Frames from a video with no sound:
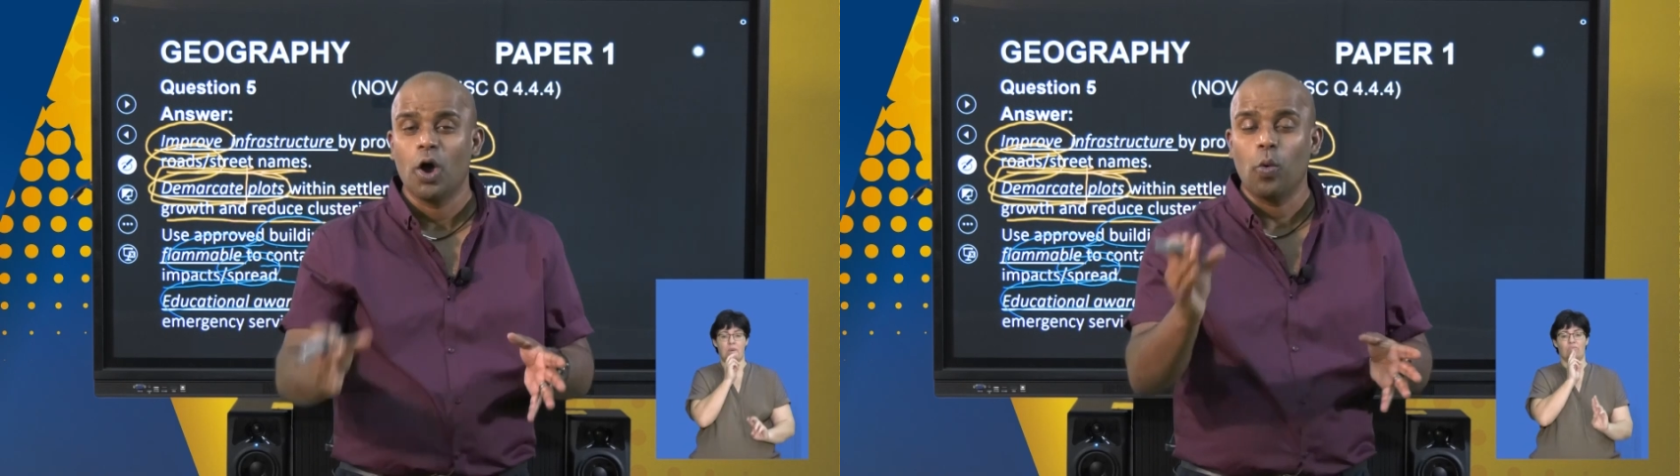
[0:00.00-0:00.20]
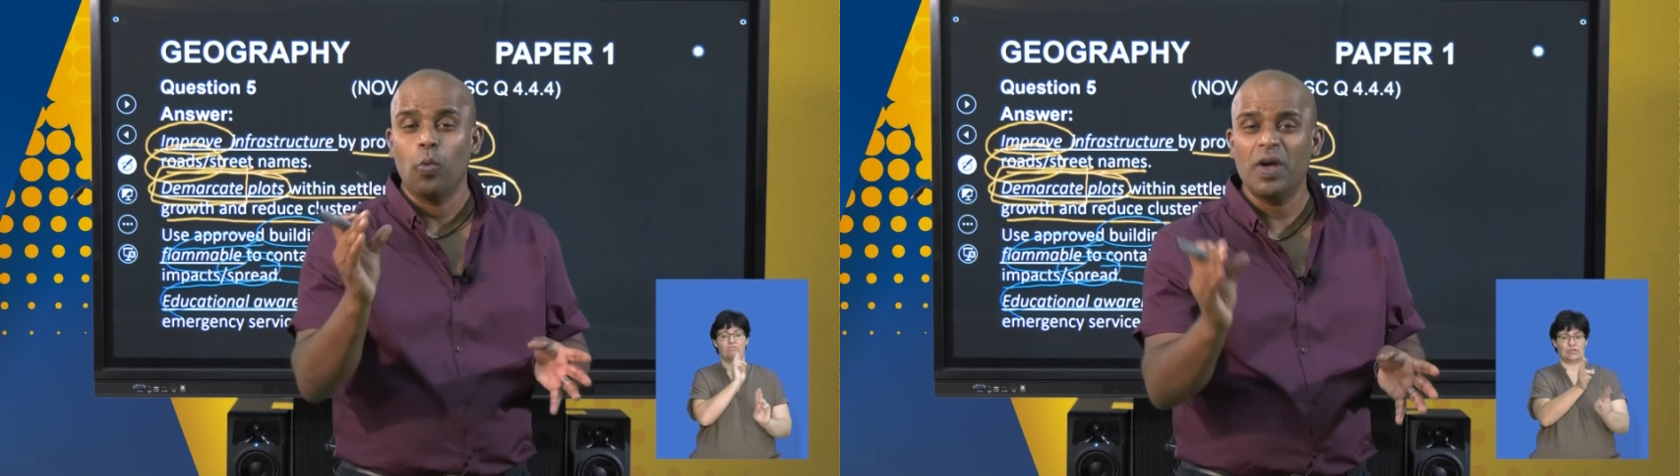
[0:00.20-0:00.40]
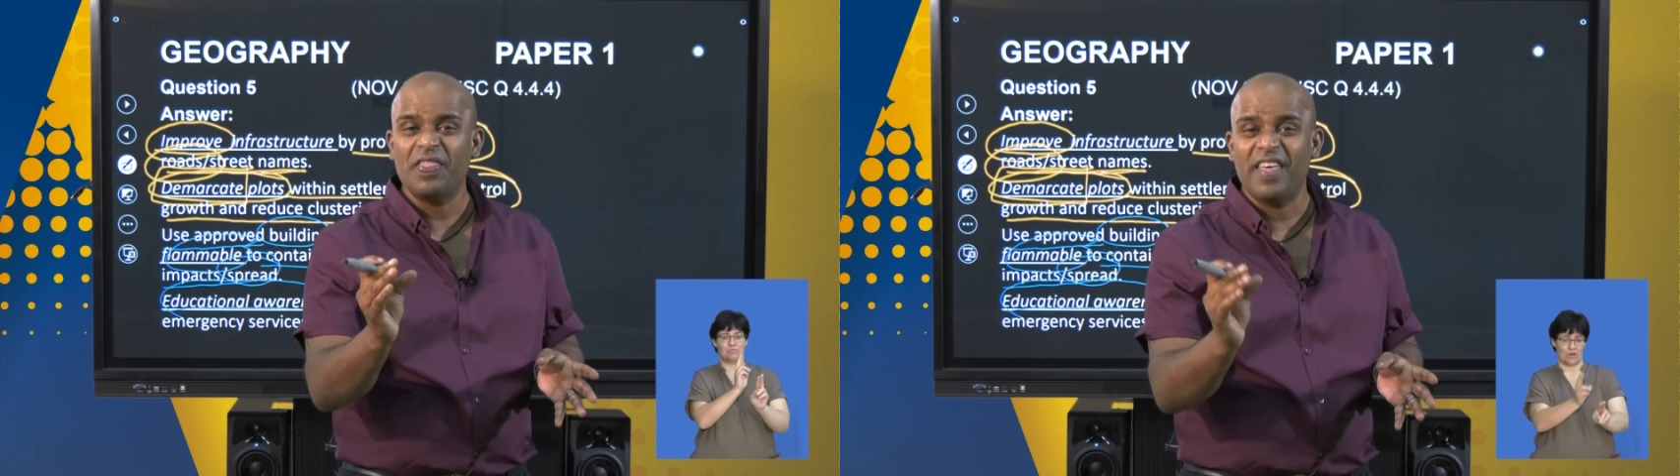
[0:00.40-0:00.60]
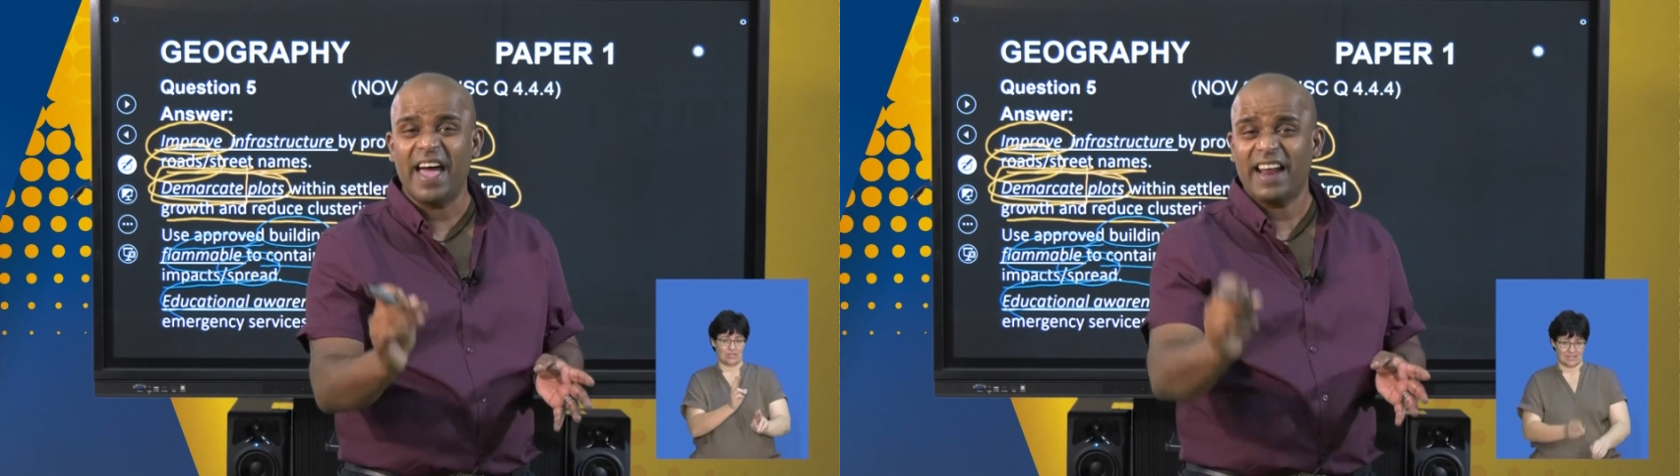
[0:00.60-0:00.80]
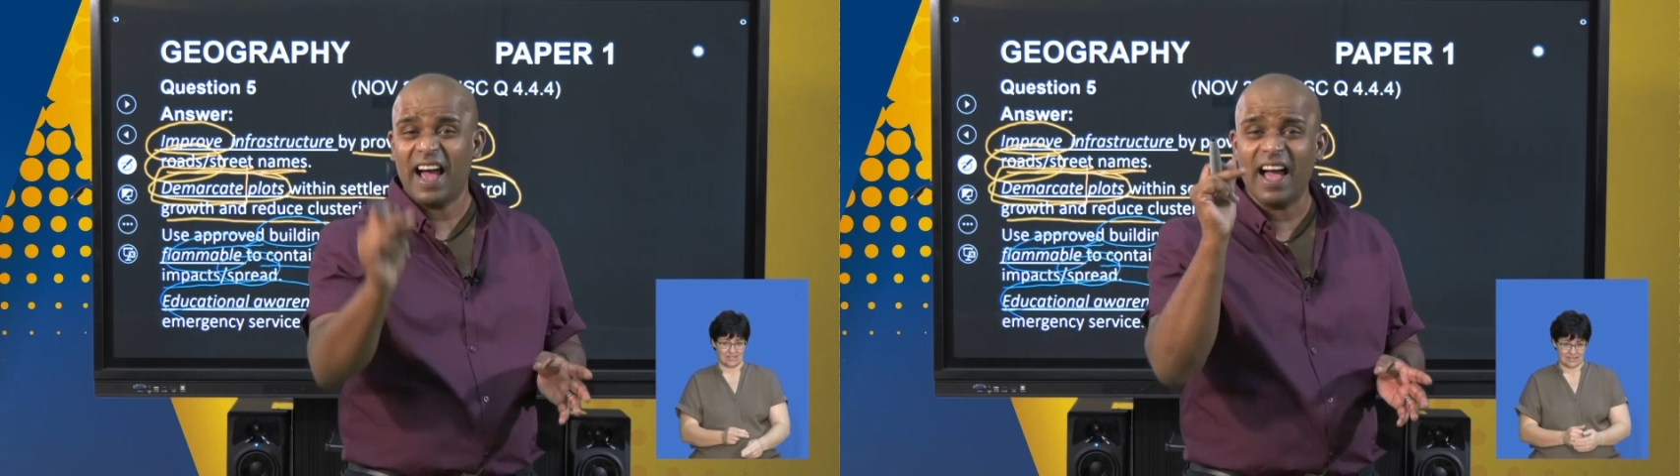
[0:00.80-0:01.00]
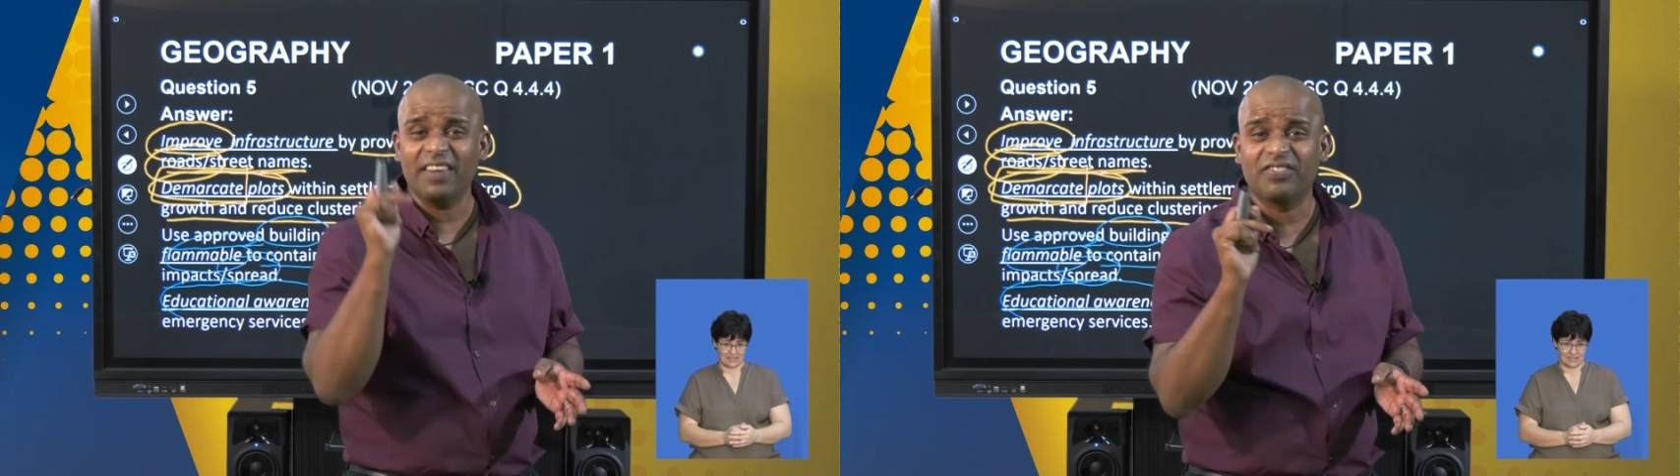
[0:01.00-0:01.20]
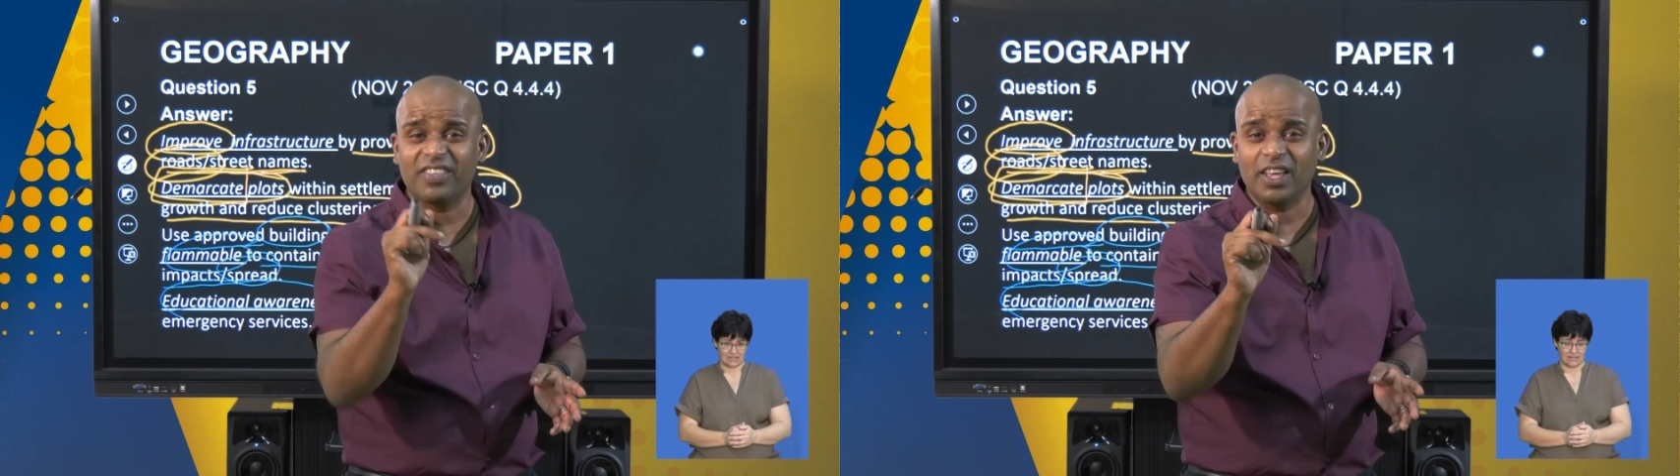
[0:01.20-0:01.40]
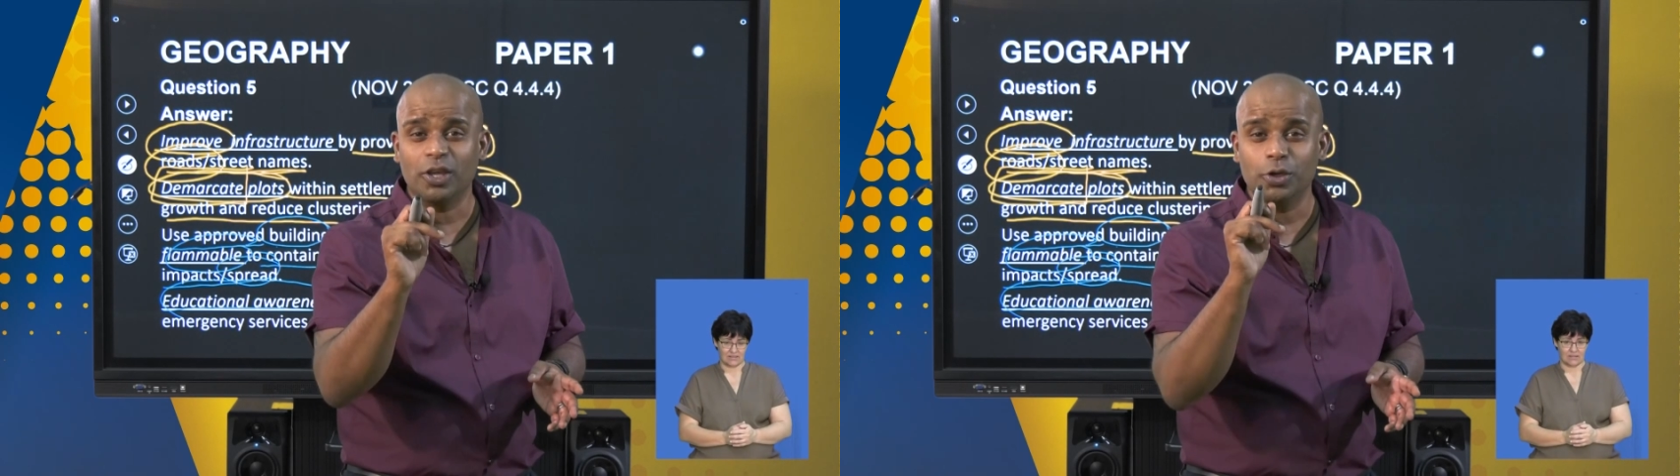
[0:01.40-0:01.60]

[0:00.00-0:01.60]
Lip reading: With that, I think